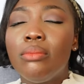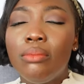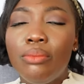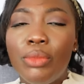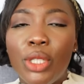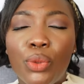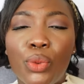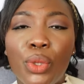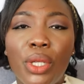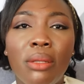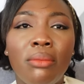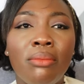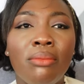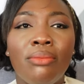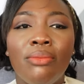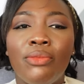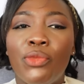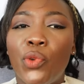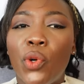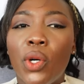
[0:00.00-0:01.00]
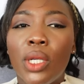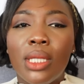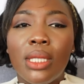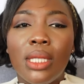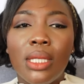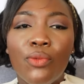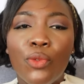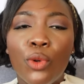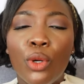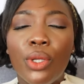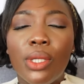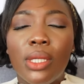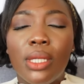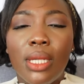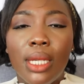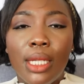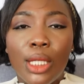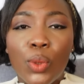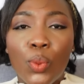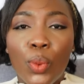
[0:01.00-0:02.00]
between four to
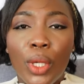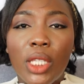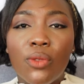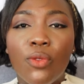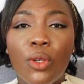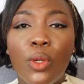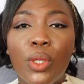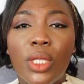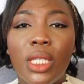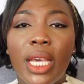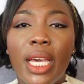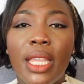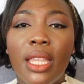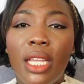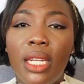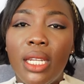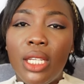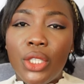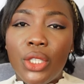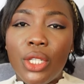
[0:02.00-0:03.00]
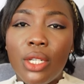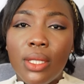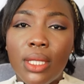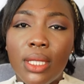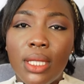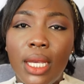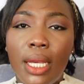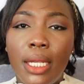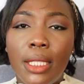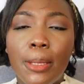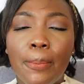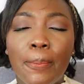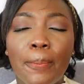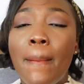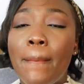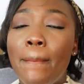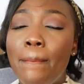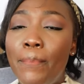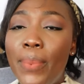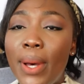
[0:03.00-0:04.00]
six weeks for you to get the initial stage.
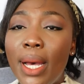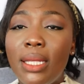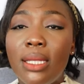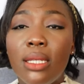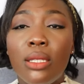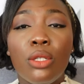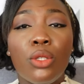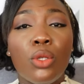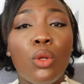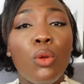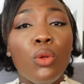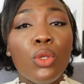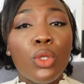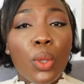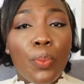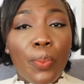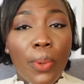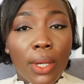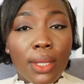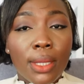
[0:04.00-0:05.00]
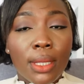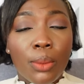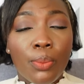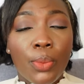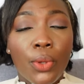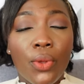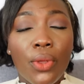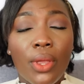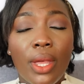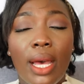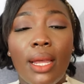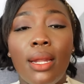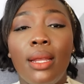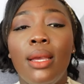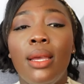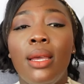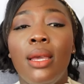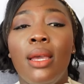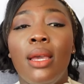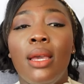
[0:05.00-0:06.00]
But it is also possible that
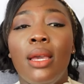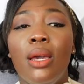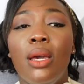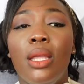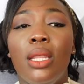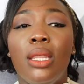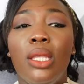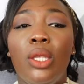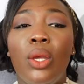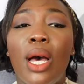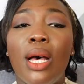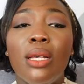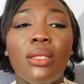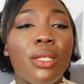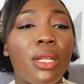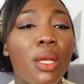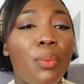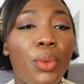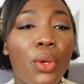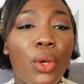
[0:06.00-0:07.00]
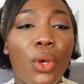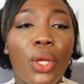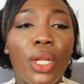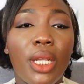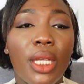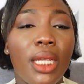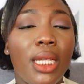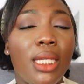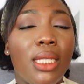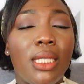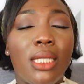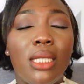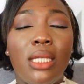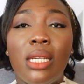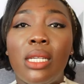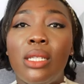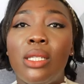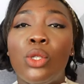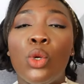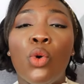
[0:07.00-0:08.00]
your Ausländerbehörde is
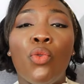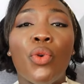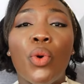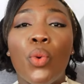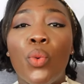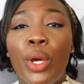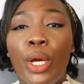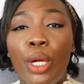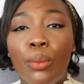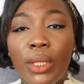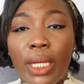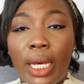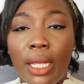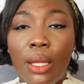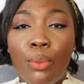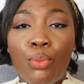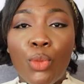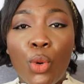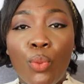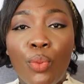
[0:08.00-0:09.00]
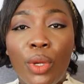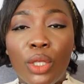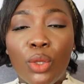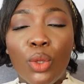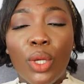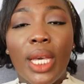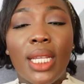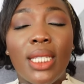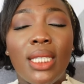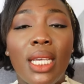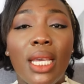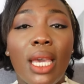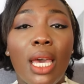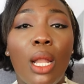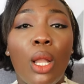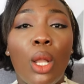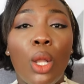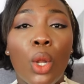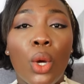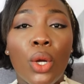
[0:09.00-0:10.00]
just overwhelmed at the moment, so it can take
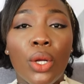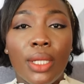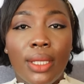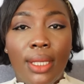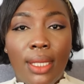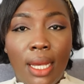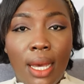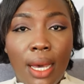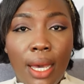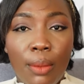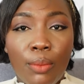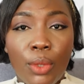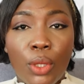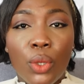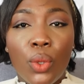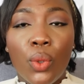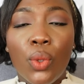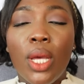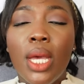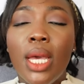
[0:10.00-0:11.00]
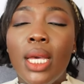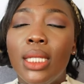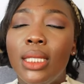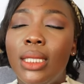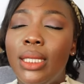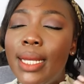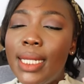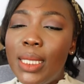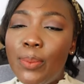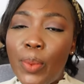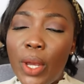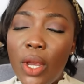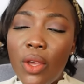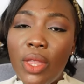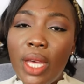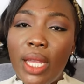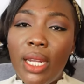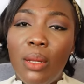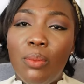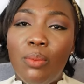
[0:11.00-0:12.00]
a longer time. So just bear
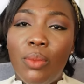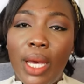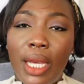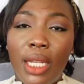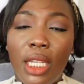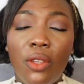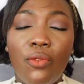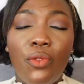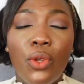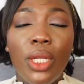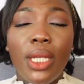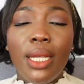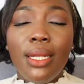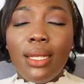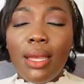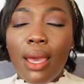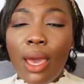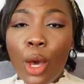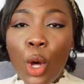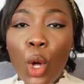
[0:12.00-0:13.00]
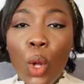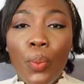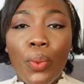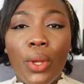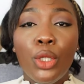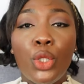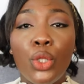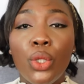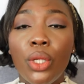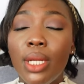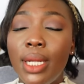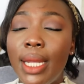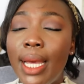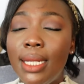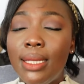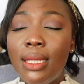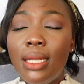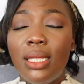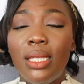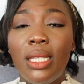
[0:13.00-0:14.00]
that in mind. If you need help, do not
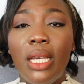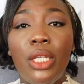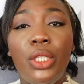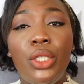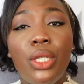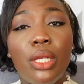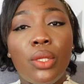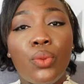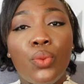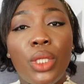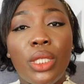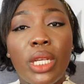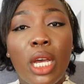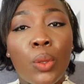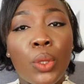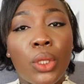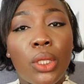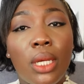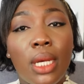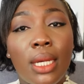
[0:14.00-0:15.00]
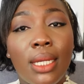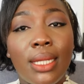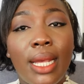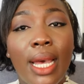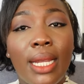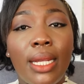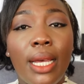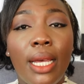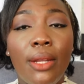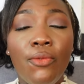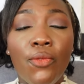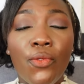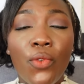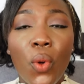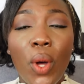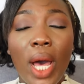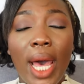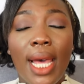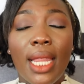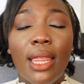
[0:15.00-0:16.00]
hesitate. Just reach out to us at
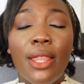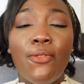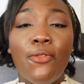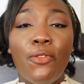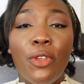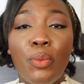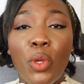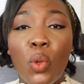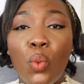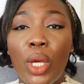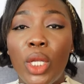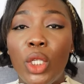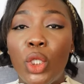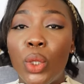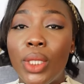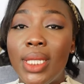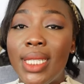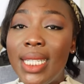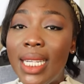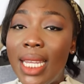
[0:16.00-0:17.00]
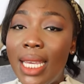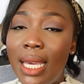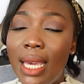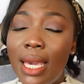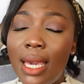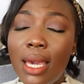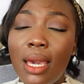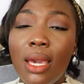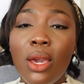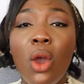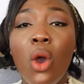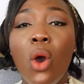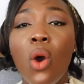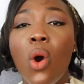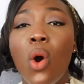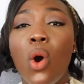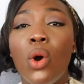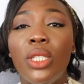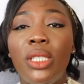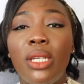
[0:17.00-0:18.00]
info@thephoebeway.de
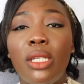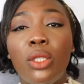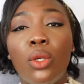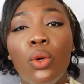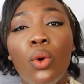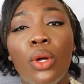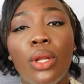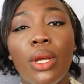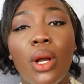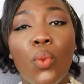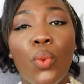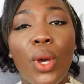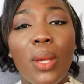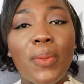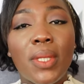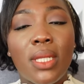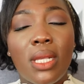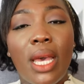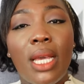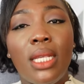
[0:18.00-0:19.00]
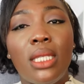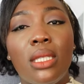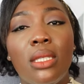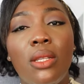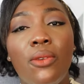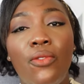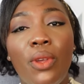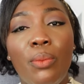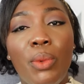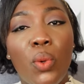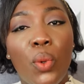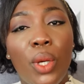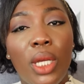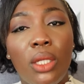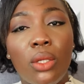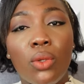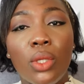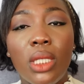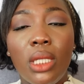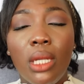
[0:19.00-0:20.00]
or just go on our website,
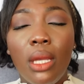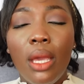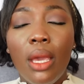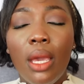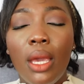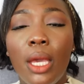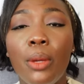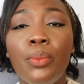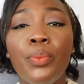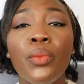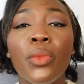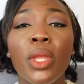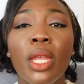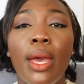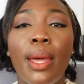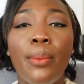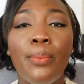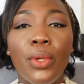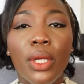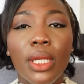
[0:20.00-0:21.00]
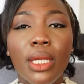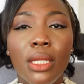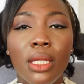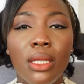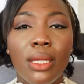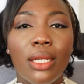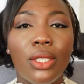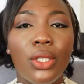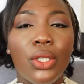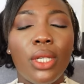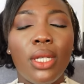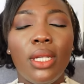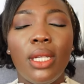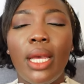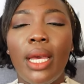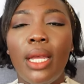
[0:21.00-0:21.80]
thephoebeway.de, and book a session